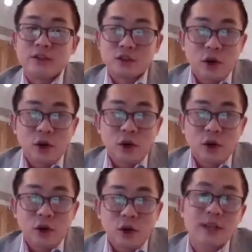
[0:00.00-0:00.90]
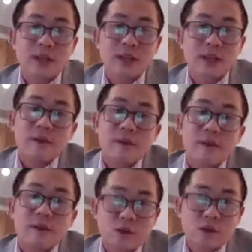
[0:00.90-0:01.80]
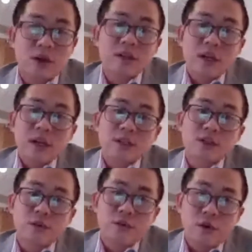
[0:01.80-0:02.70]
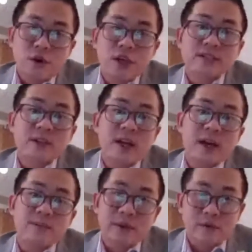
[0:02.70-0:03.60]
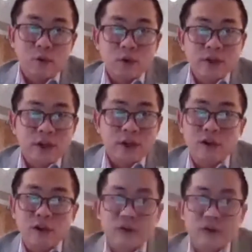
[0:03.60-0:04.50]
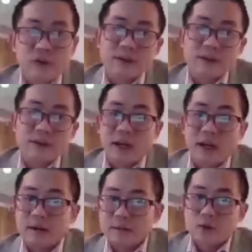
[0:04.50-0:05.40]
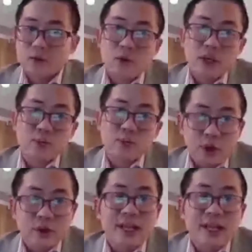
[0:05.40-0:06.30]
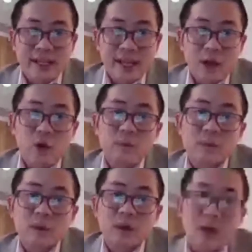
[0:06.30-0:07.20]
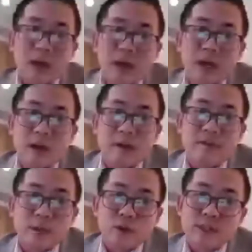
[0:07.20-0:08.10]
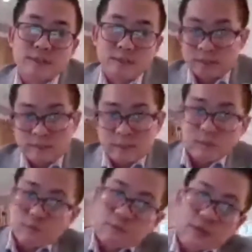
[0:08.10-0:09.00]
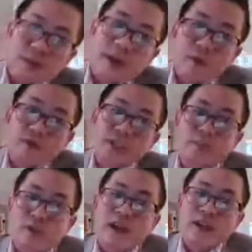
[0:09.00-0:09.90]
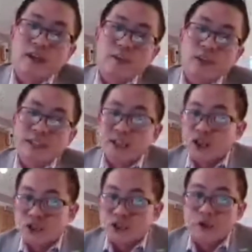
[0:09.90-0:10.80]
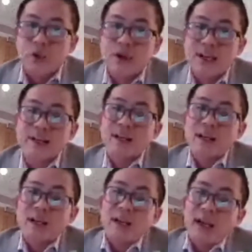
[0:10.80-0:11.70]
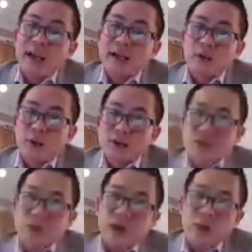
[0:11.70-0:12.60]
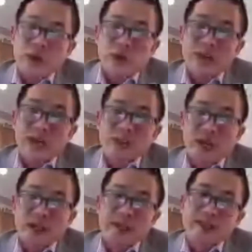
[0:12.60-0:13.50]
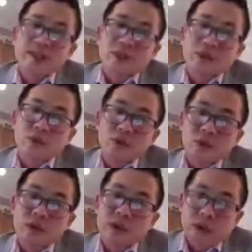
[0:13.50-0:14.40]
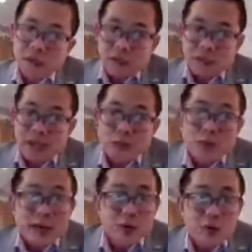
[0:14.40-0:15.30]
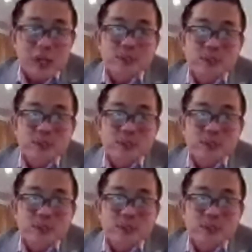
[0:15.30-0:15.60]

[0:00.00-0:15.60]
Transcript: doctors and so on. So for us, before the government told us, we locked down the care home. That was in my previous provider, because I just joined Auckland. And also what we've done as well is to encourage,